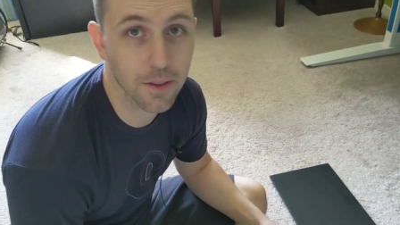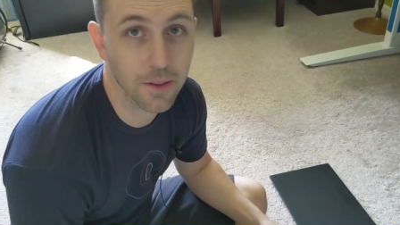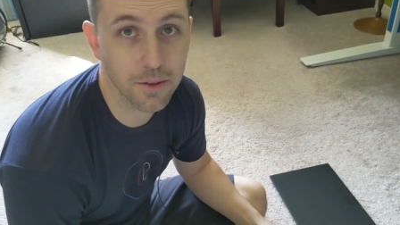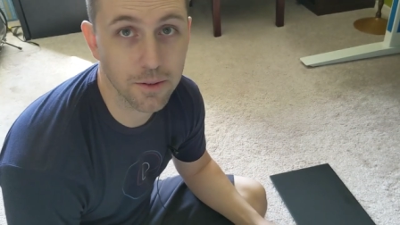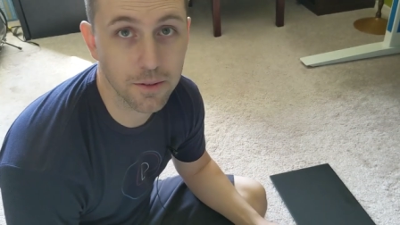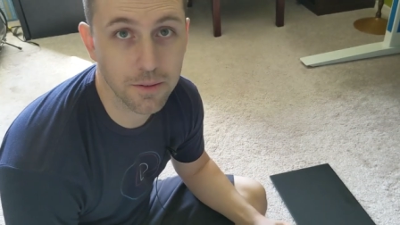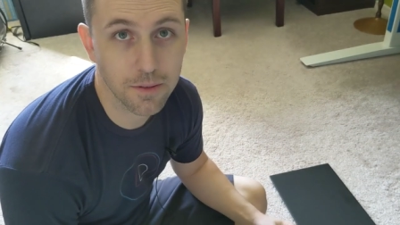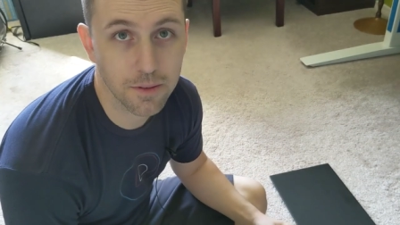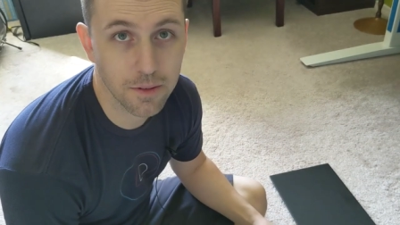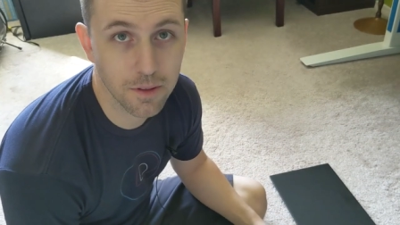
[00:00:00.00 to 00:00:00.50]

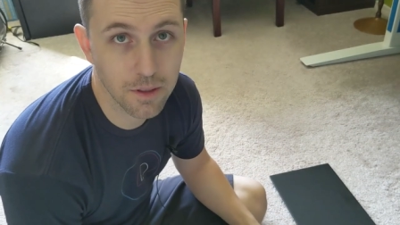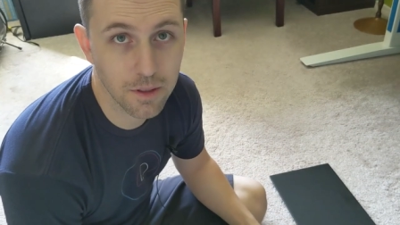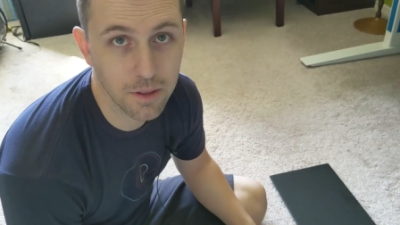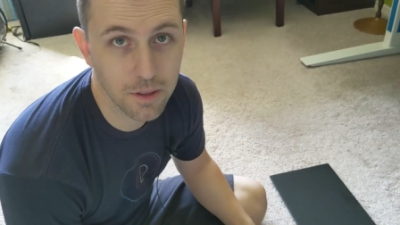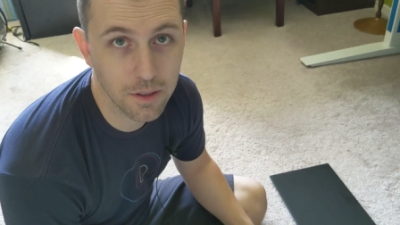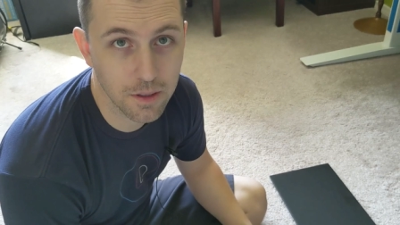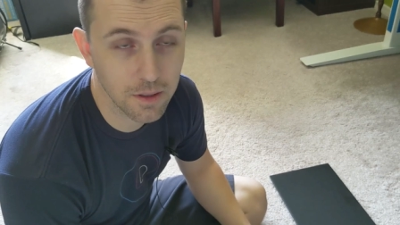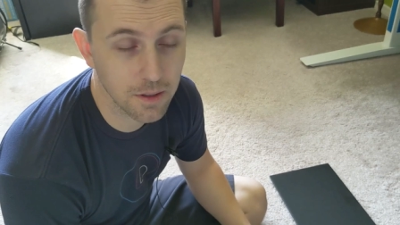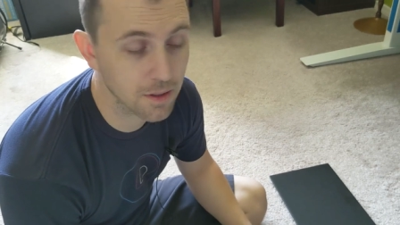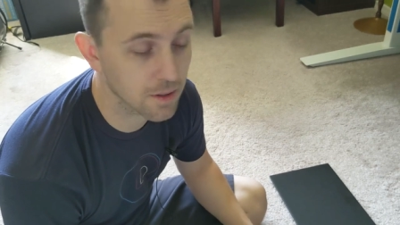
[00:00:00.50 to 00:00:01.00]
those
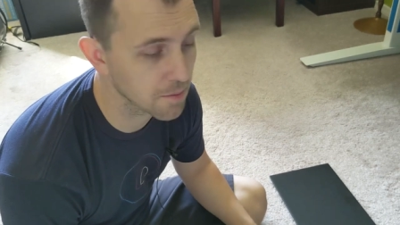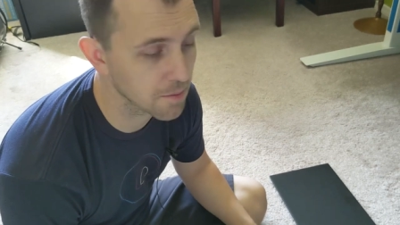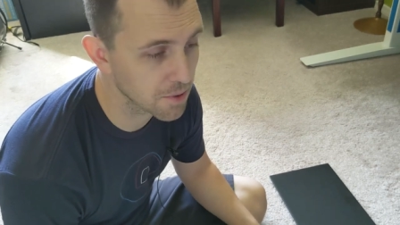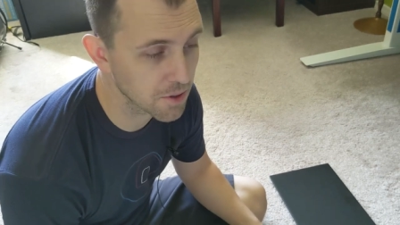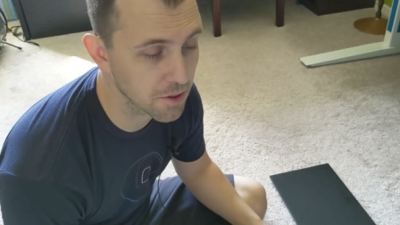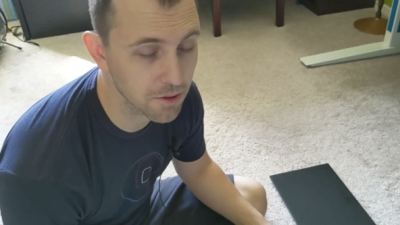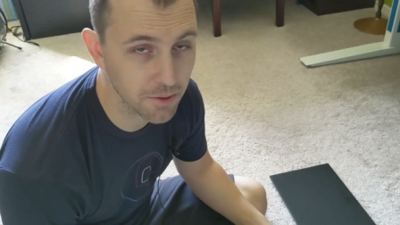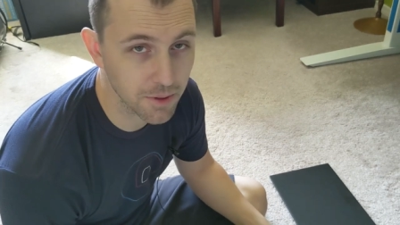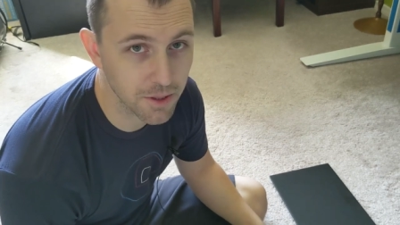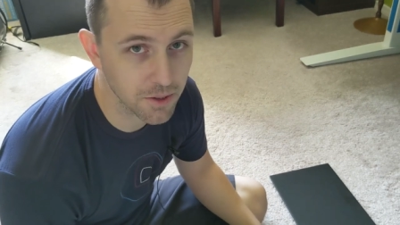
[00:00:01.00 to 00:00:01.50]

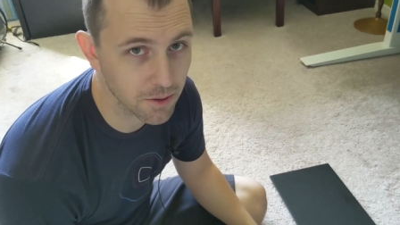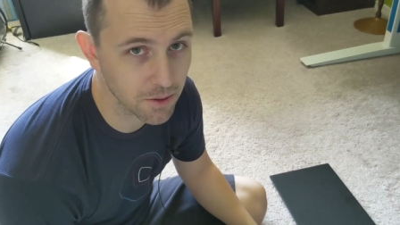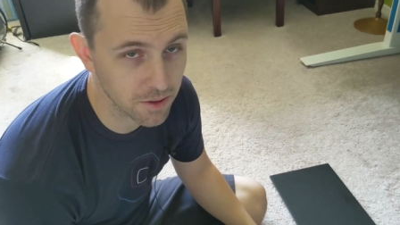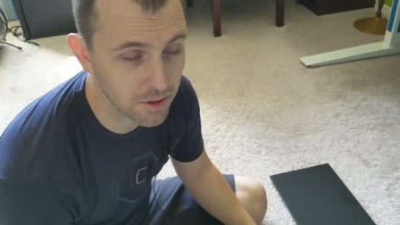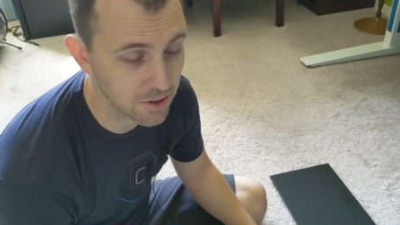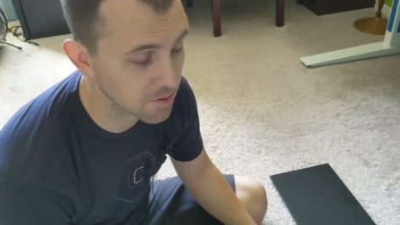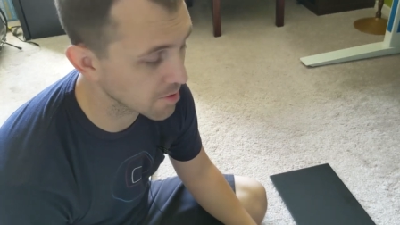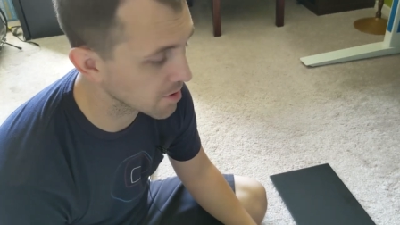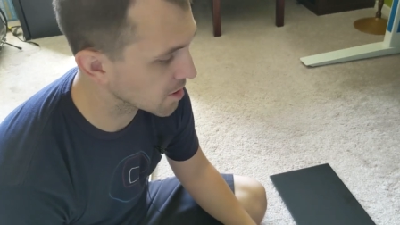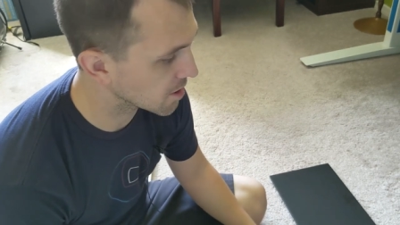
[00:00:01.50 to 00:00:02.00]
compute
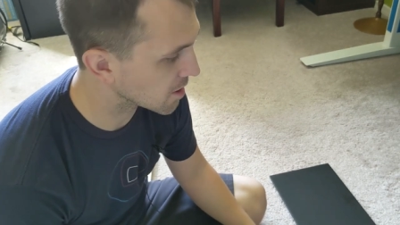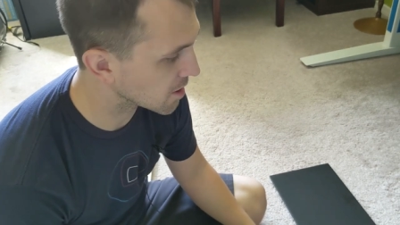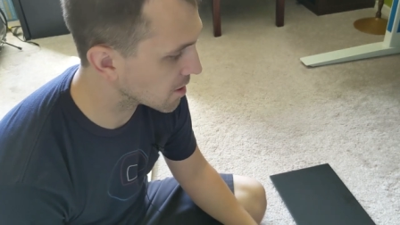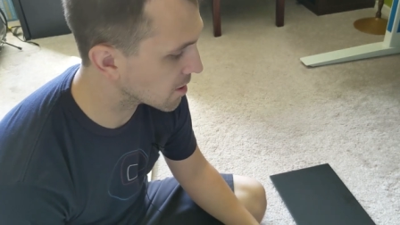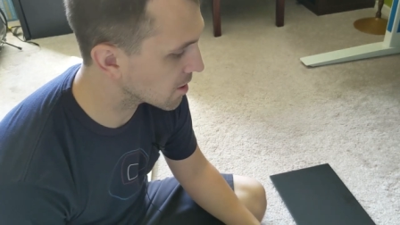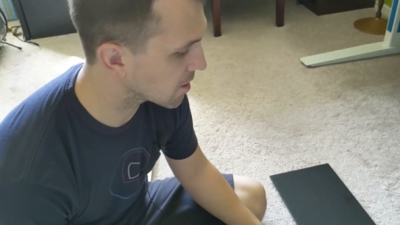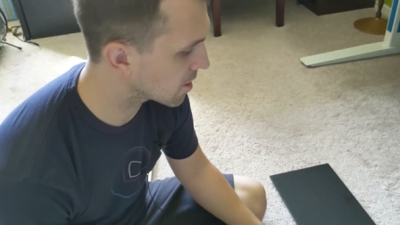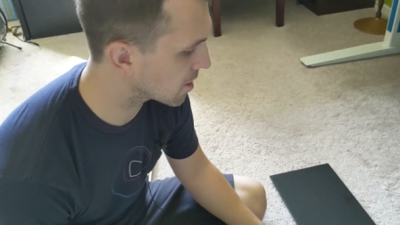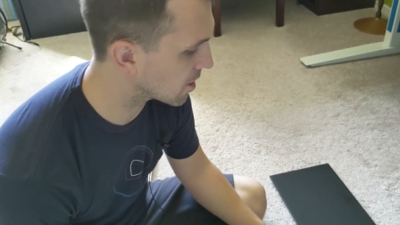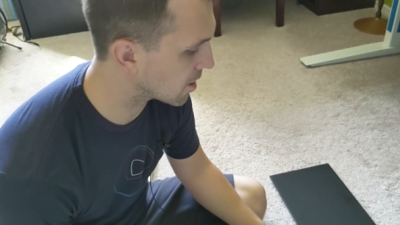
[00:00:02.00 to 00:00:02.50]
resources we
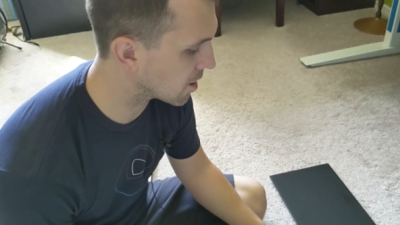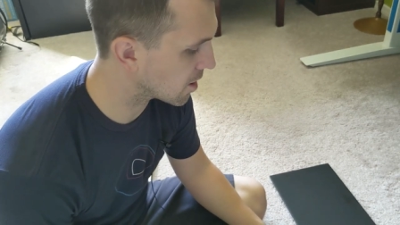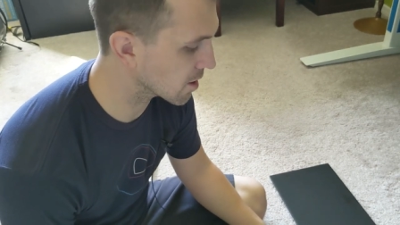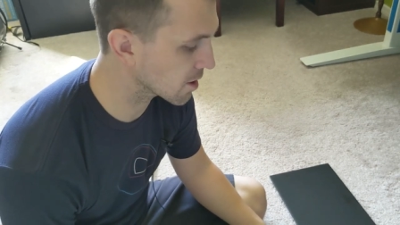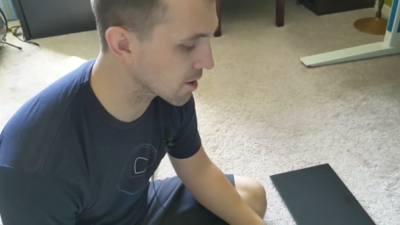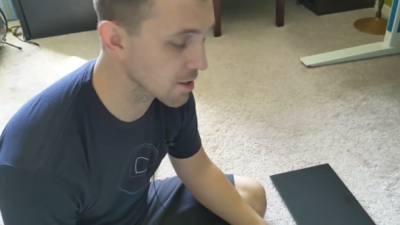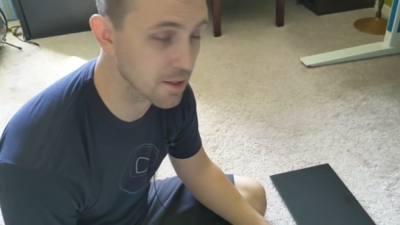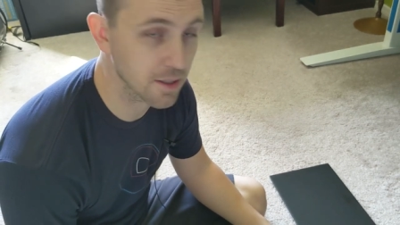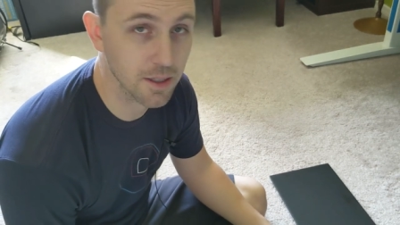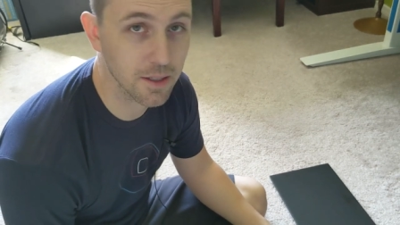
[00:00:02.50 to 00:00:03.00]
need
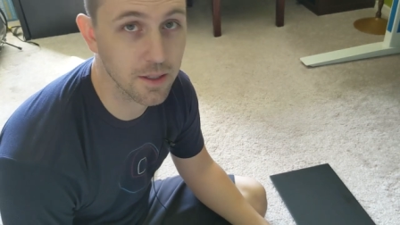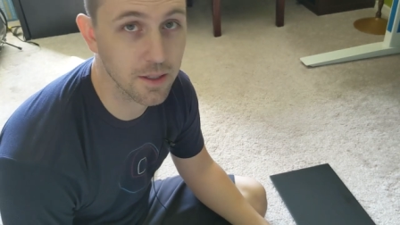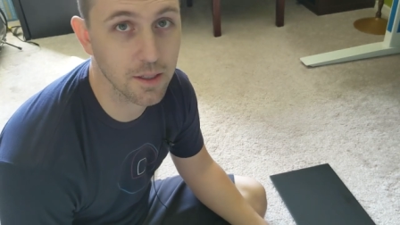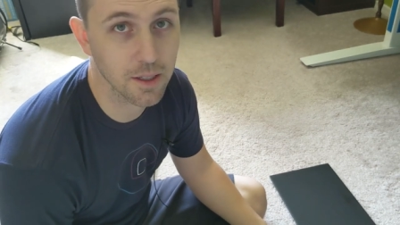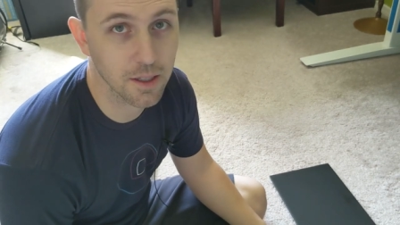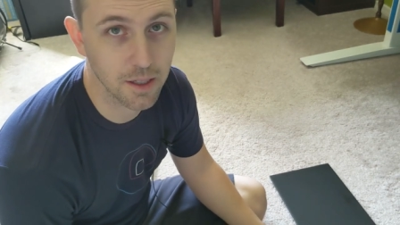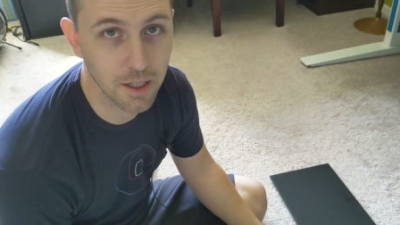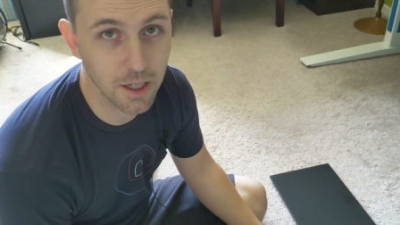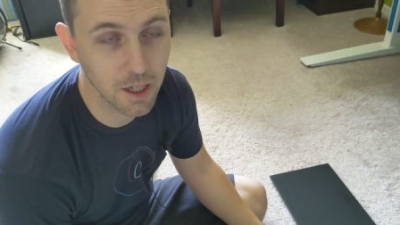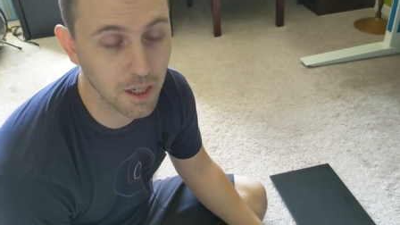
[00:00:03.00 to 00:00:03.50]
because uh, this is
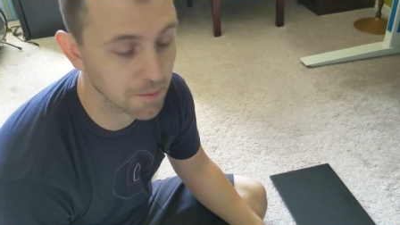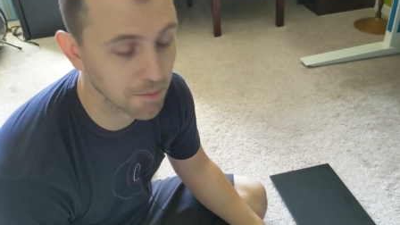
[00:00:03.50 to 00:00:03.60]
going to get